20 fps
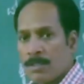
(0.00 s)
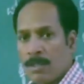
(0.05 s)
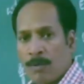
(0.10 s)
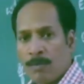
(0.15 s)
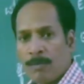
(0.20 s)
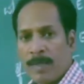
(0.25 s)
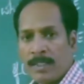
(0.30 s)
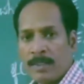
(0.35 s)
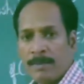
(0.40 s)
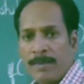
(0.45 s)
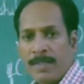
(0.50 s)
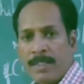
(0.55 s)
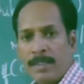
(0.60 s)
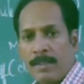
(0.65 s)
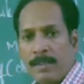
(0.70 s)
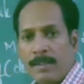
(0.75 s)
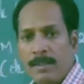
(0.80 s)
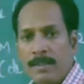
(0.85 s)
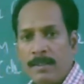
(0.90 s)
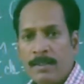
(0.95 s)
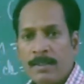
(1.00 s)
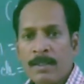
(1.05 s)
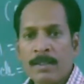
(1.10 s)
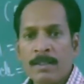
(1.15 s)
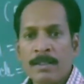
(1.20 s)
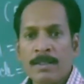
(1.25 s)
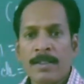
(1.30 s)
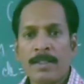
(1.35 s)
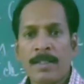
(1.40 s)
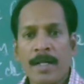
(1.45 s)
how
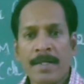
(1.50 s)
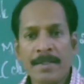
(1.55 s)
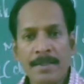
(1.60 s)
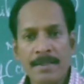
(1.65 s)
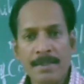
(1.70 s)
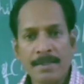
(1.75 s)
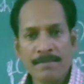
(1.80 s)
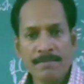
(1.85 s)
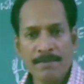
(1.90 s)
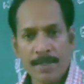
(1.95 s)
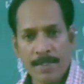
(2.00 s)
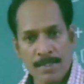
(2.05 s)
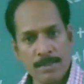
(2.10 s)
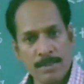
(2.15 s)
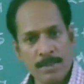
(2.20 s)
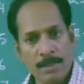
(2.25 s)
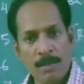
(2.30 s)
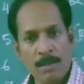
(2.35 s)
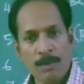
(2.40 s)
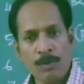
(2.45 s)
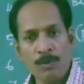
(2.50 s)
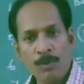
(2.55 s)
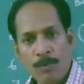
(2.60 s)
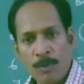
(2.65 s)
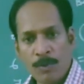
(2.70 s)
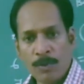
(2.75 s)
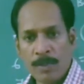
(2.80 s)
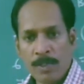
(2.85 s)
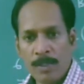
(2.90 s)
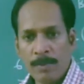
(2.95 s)
mathematically it identifies there are
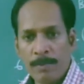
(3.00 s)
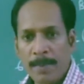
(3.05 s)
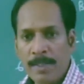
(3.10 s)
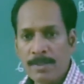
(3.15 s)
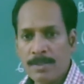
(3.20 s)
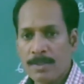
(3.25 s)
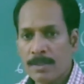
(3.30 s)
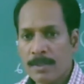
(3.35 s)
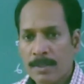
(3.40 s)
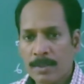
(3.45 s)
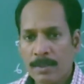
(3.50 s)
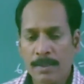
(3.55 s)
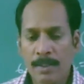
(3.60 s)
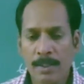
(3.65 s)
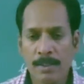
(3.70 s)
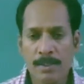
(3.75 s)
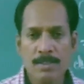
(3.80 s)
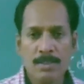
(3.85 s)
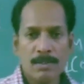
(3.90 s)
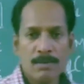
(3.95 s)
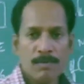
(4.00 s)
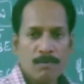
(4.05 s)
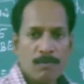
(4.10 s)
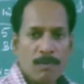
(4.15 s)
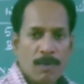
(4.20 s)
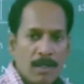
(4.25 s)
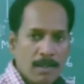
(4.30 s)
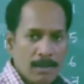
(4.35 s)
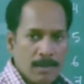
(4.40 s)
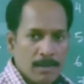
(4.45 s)
no more elements. That is the
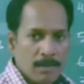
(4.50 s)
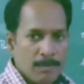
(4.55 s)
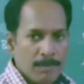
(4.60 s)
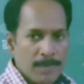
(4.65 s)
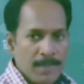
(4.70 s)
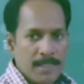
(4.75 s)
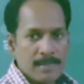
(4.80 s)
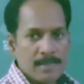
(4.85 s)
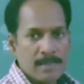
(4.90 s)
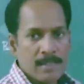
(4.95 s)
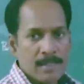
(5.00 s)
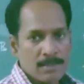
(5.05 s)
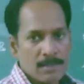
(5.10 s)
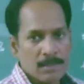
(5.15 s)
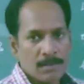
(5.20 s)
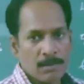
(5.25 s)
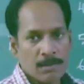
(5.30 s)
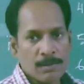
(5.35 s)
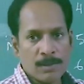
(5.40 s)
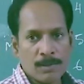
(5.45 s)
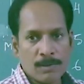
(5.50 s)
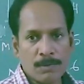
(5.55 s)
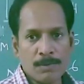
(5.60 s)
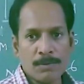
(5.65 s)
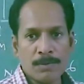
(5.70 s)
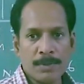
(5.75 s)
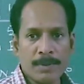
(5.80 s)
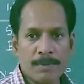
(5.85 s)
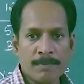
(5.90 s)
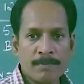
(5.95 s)
why B is less than or
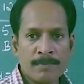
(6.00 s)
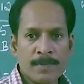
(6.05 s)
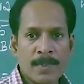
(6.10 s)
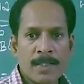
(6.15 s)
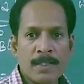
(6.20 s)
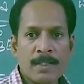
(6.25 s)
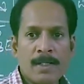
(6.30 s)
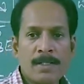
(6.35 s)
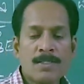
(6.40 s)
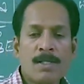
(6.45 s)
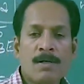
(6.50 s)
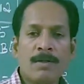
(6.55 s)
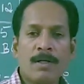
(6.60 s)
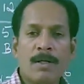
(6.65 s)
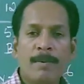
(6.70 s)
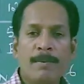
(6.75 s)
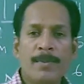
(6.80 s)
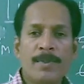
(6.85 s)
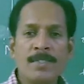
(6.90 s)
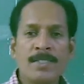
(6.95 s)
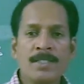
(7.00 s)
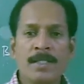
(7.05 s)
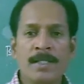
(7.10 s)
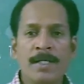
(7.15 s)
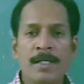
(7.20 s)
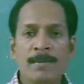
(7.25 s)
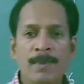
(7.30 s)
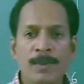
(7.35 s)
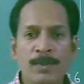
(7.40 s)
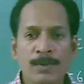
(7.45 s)
equal to E. That's how computers
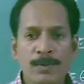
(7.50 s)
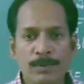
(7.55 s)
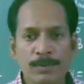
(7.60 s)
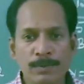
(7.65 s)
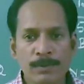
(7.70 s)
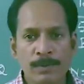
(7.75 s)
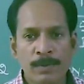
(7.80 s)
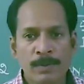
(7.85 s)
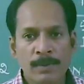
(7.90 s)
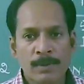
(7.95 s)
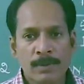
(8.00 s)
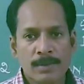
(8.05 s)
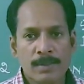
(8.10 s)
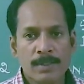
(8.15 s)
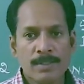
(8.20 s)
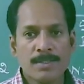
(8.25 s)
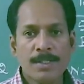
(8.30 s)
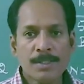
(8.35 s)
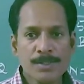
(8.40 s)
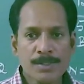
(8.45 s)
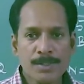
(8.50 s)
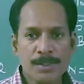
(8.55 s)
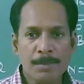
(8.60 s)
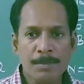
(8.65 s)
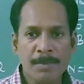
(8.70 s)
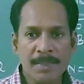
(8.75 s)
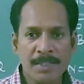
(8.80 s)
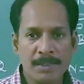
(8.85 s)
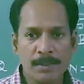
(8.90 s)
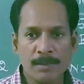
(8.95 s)
can able to do this
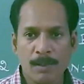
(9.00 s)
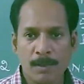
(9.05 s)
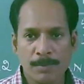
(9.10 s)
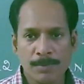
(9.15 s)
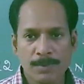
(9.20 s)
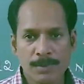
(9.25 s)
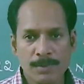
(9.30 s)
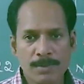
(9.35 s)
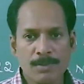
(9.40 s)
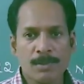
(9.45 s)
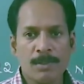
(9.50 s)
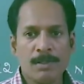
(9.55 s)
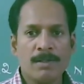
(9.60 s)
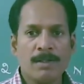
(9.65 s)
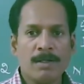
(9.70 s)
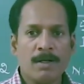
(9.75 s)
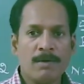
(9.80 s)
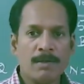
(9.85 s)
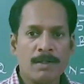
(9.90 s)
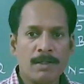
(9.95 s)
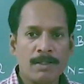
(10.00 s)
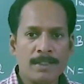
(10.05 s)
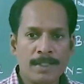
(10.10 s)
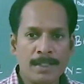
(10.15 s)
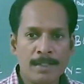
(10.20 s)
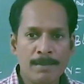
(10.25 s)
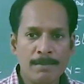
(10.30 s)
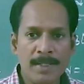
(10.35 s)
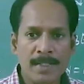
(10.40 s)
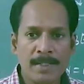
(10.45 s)
decision making option. So it
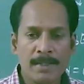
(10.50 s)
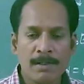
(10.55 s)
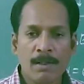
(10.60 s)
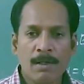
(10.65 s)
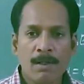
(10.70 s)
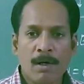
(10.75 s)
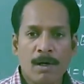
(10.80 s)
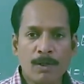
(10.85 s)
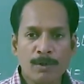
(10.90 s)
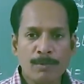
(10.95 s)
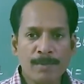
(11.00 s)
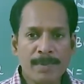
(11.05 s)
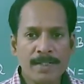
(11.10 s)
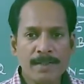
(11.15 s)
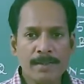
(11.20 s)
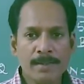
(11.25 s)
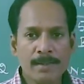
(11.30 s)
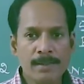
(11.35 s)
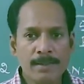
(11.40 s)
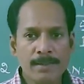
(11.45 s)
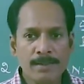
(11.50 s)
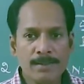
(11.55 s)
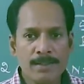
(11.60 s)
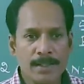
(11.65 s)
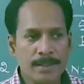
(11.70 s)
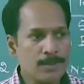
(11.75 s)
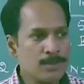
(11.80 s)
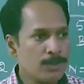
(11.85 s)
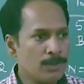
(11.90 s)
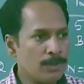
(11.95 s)
can make automatically
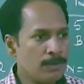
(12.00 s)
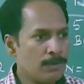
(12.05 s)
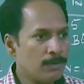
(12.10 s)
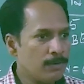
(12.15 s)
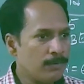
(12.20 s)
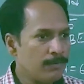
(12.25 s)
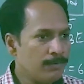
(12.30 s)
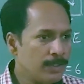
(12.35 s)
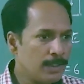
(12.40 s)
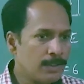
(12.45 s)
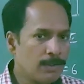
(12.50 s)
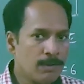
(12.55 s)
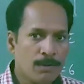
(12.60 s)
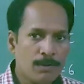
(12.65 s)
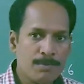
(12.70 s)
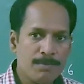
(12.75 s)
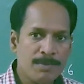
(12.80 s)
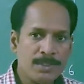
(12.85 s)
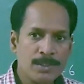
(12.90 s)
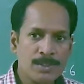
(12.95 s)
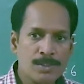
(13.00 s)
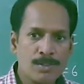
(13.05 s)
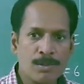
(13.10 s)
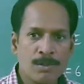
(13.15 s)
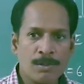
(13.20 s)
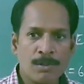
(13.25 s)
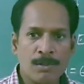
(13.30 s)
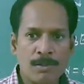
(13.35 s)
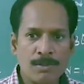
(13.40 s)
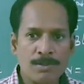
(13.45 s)
decide. So we are not, machines
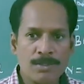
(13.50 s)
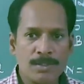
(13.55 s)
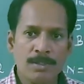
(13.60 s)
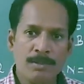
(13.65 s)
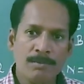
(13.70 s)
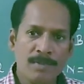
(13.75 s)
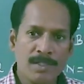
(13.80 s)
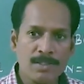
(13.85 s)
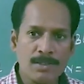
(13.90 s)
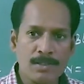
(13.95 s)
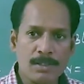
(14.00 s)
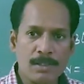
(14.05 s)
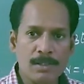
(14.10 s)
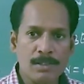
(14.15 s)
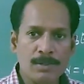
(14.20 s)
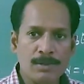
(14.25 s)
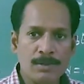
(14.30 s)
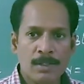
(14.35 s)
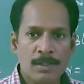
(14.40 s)
are not seeing, but still